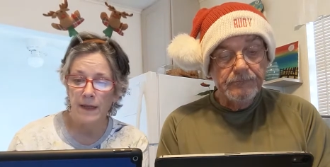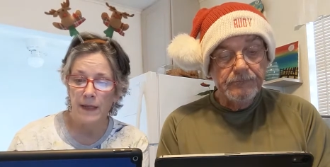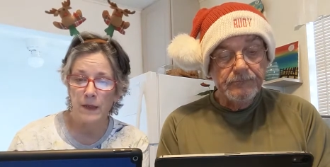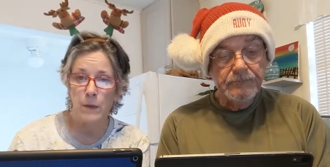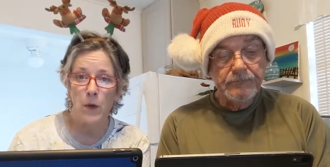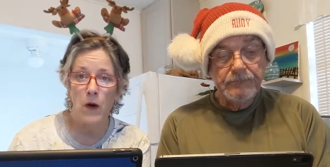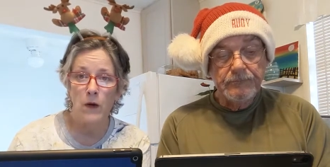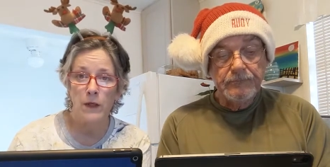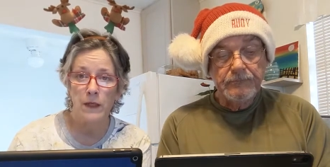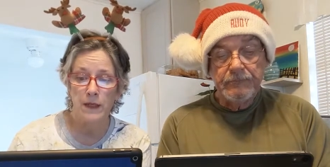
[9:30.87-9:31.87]
Speaker 1: they
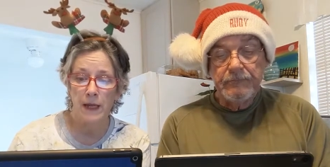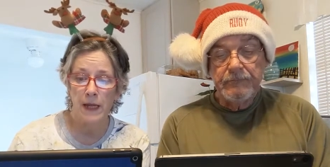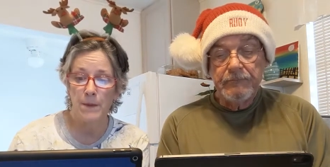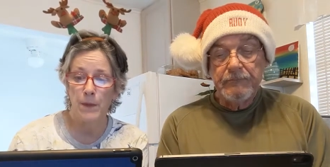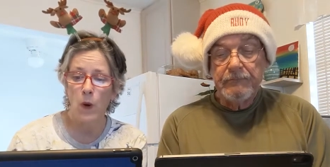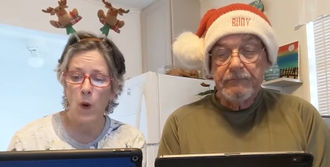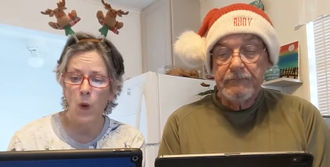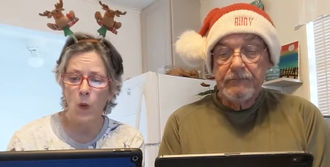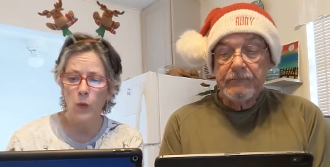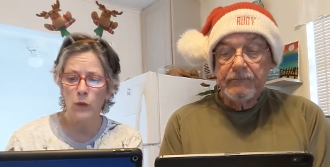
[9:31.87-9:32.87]
departed, and
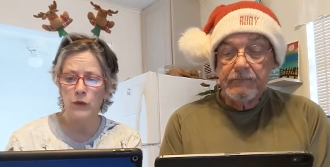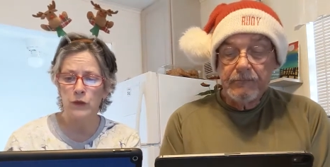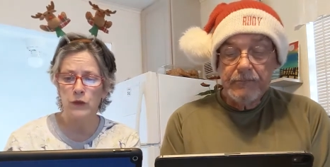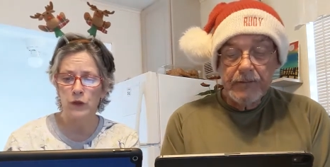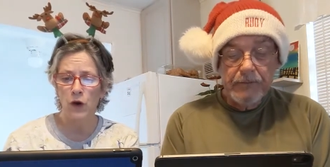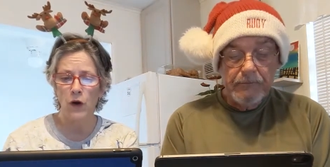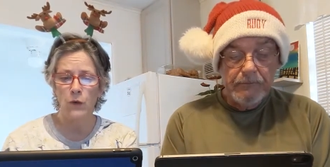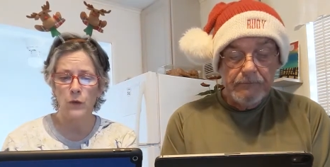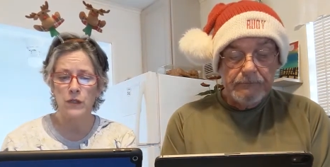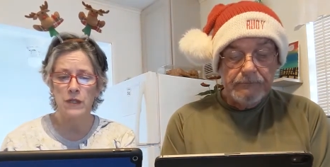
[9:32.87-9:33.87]
behold, the star
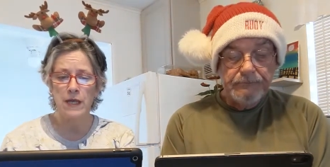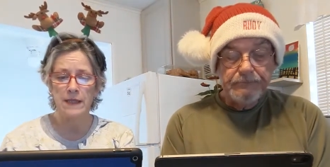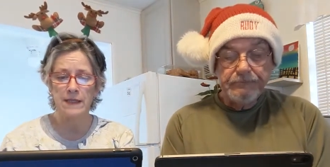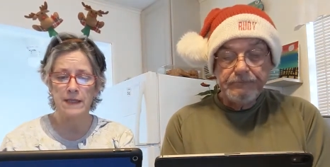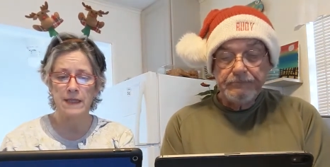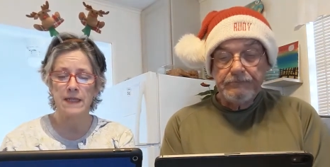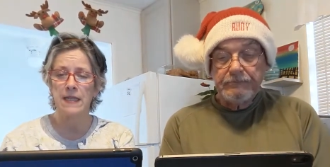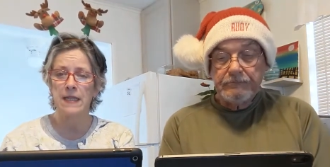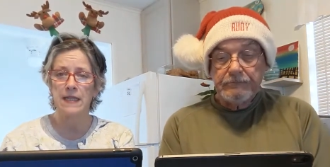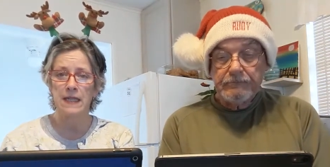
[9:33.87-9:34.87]
which they had
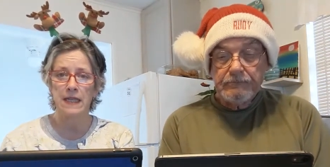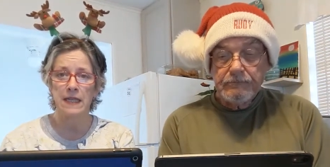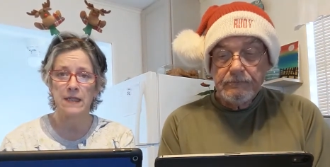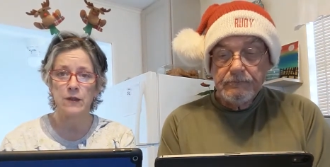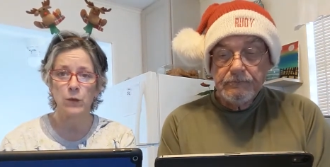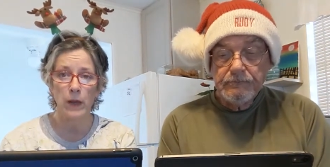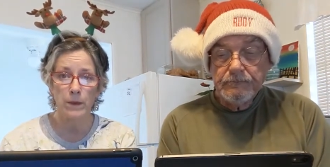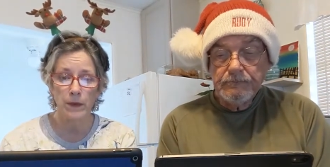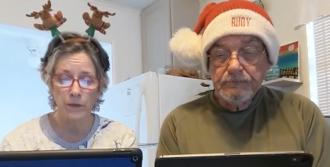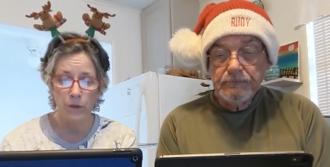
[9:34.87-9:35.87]
seen in the east
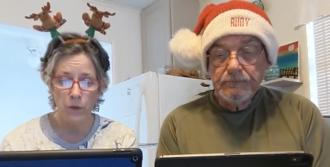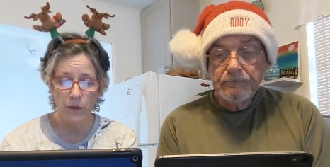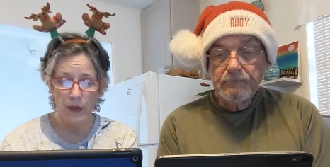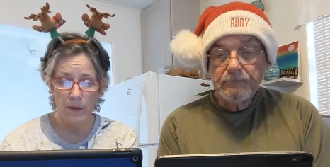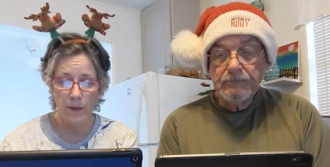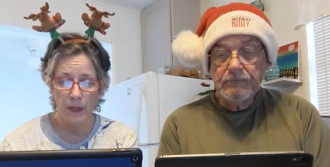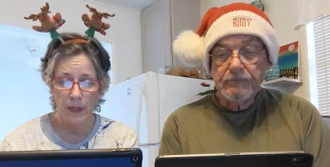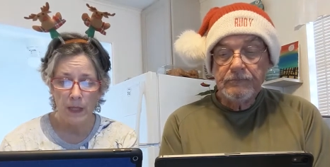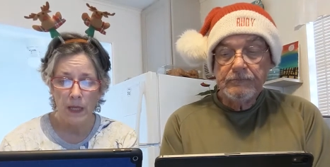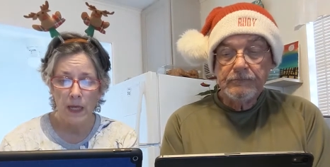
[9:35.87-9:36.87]
went before them
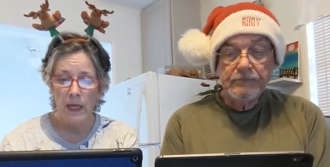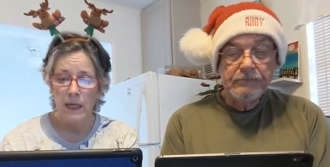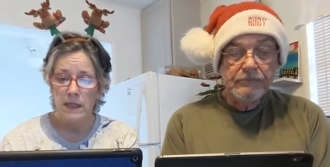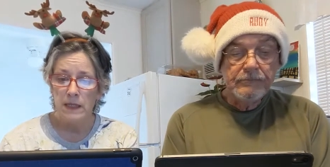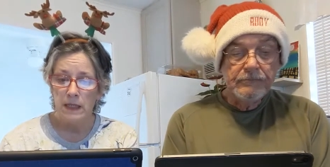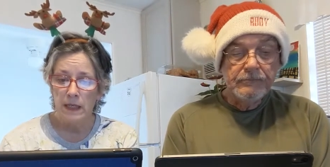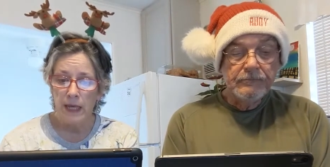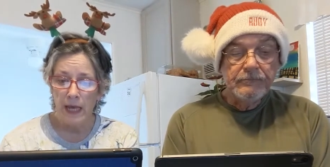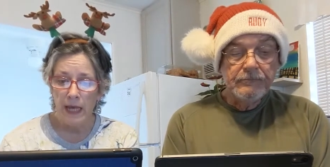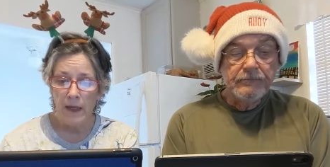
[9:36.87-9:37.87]
till it
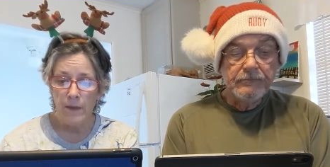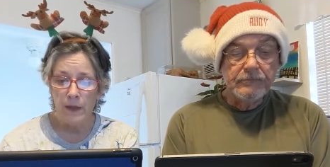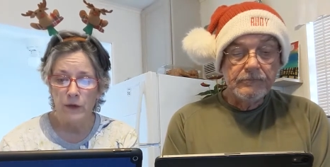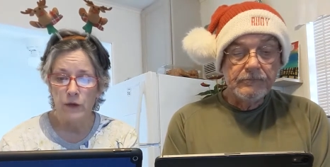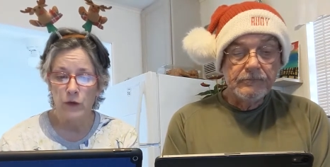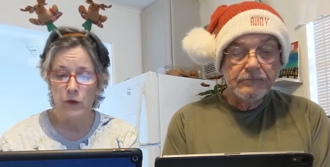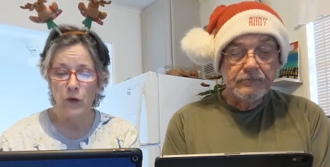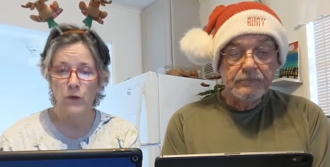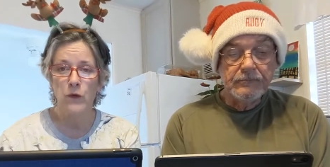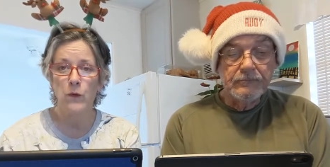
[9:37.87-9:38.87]
came and stood
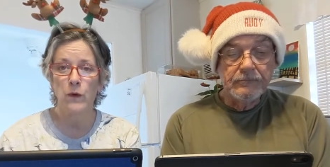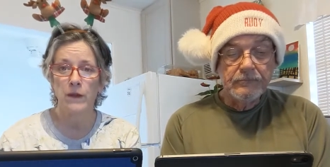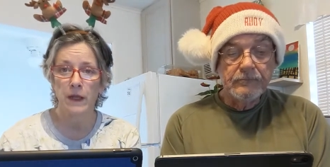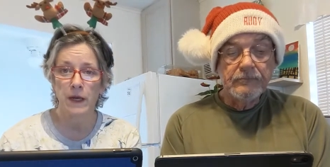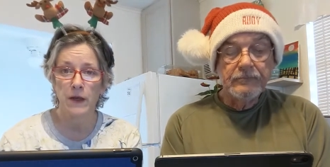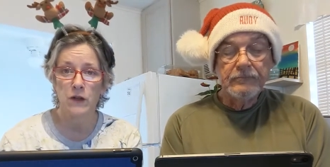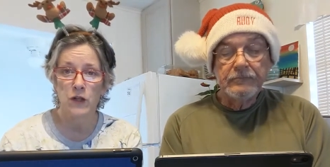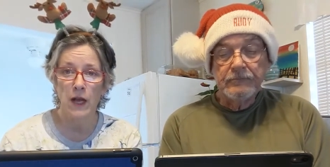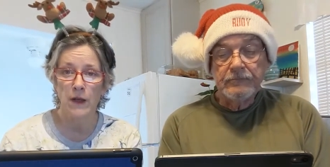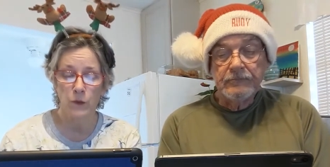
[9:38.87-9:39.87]
over where the young
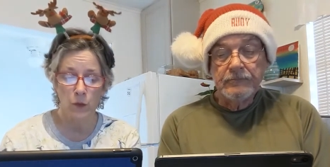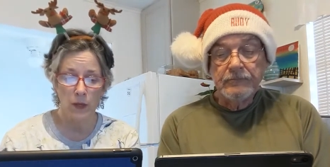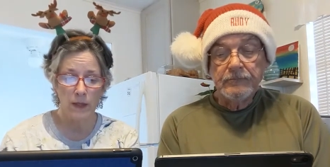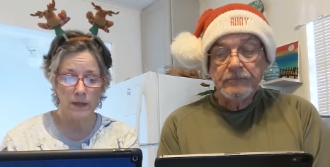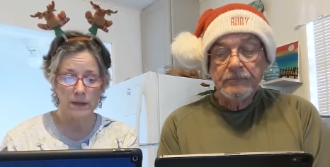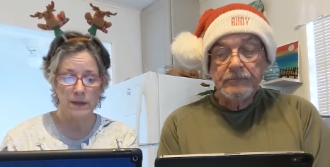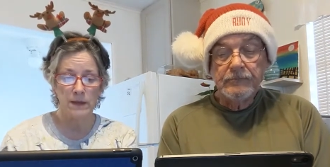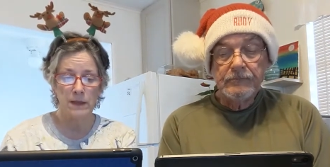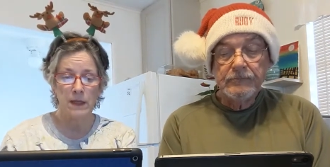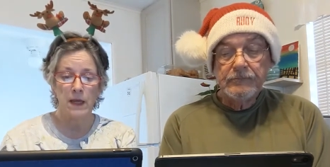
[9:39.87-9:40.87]
child was.
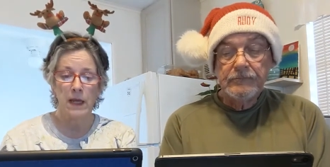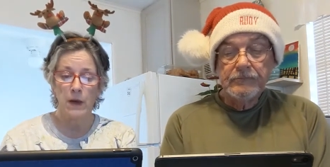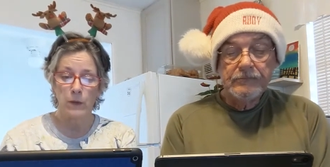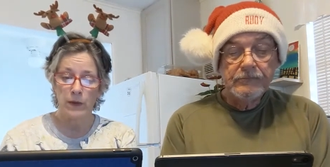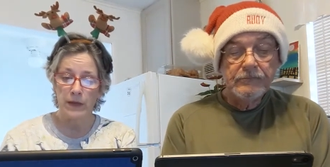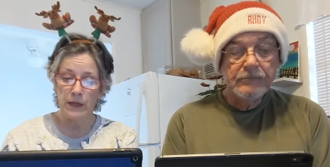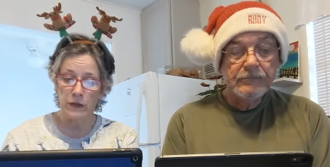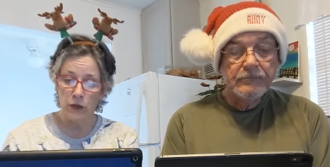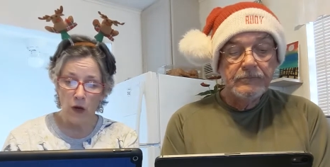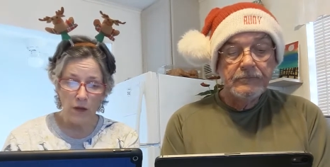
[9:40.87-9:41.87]
And when they
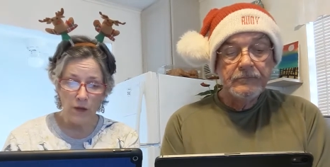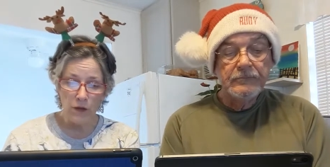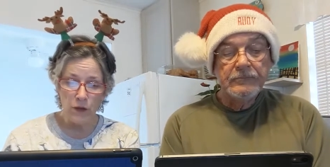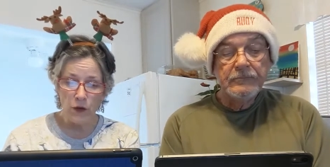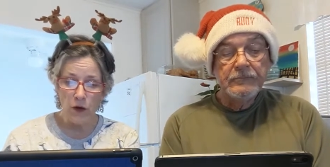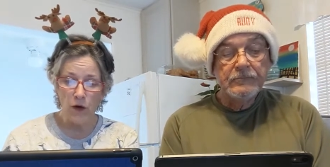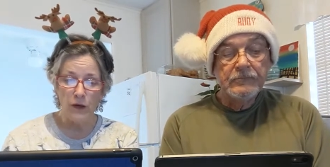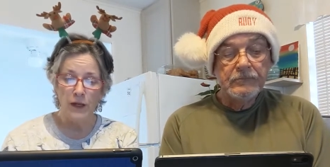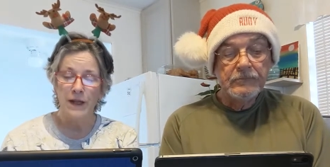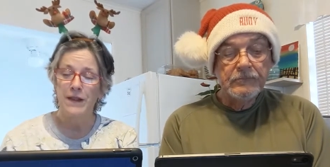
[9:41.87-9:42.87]
saw the star,
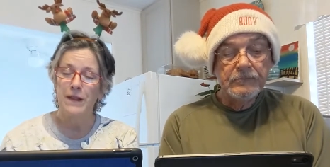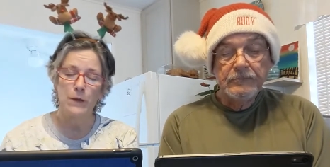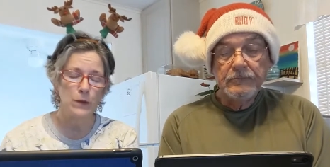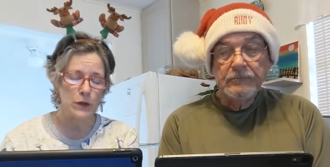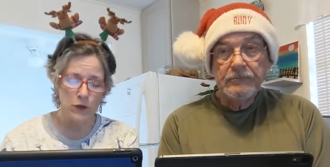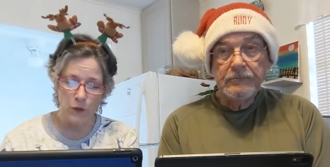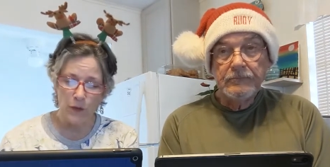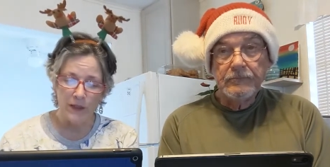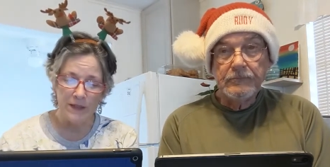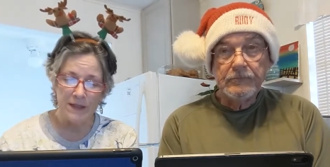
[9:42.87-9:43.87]
they
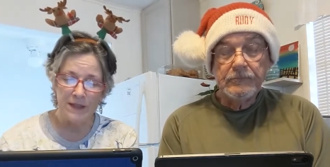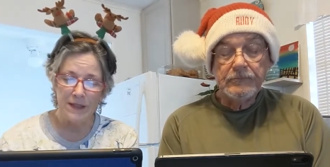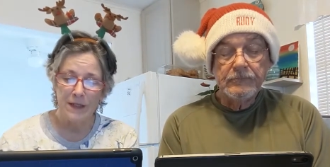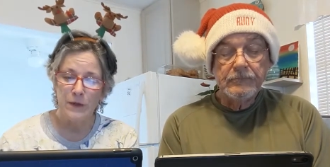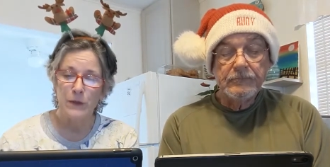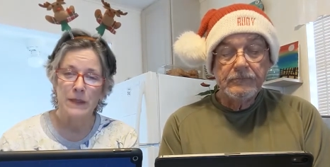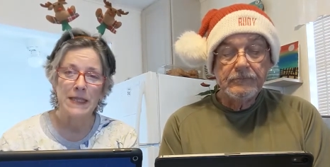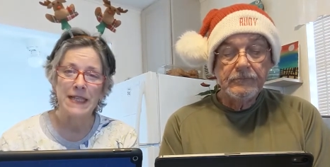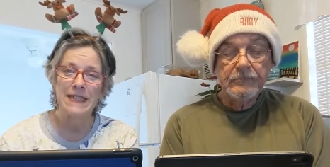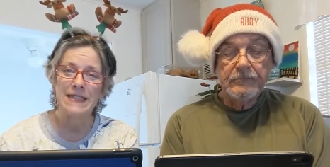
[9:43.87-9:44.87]
rejoiced with
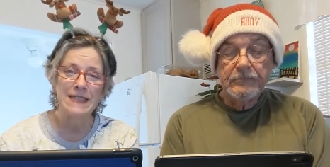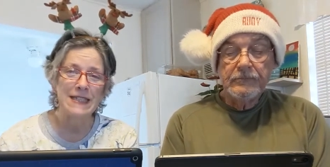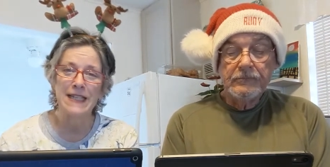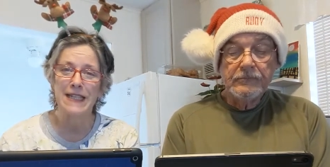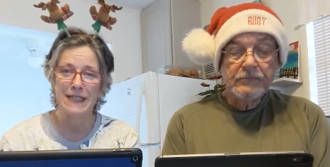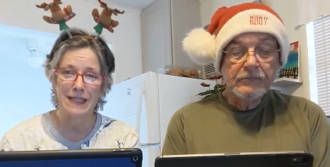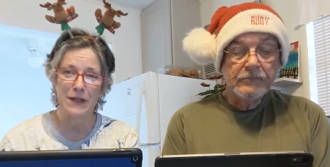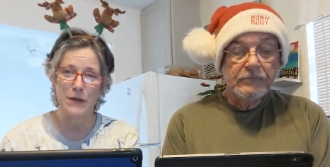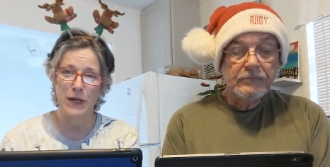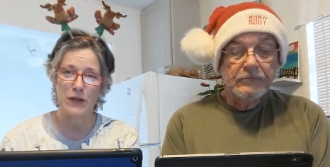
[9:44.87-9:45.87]
exceedingly
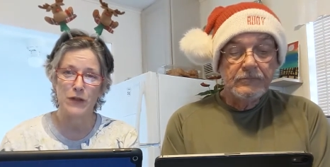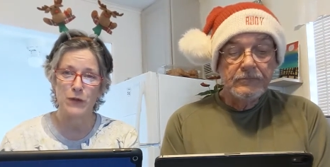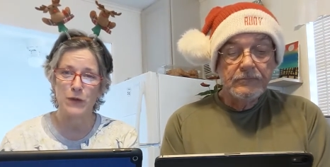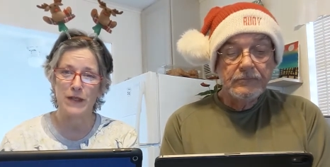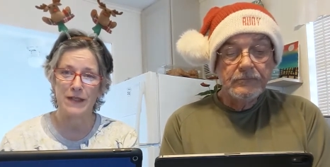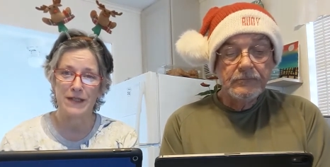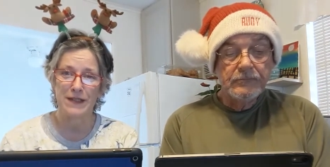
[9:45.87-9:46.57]
great joy.